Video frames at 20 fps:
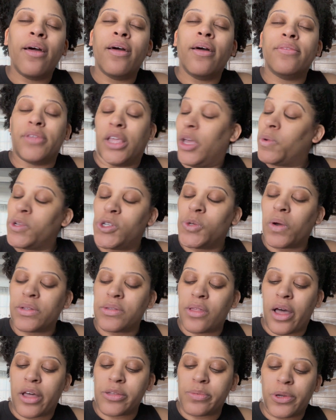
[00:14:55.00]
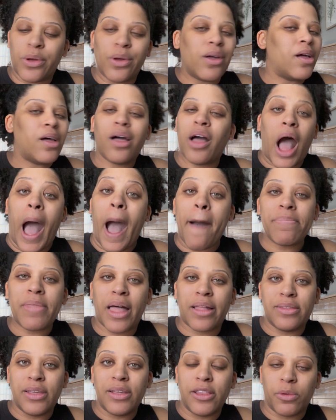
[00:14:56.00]
Take what you want to the hospital. I'm
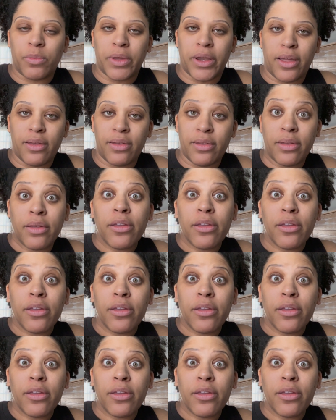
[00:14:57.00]
not dealing with it.